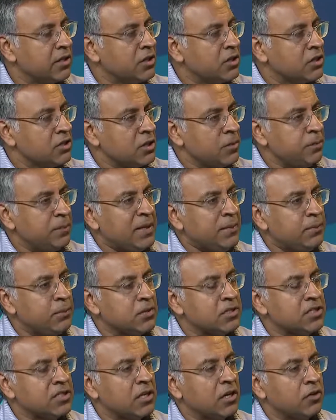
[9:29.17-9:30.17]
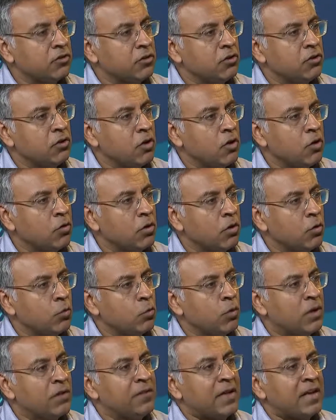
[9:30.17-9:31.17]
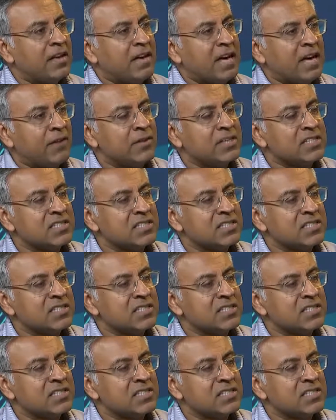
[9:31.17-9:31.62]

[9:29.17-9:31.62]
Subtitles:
So people start to know when they're having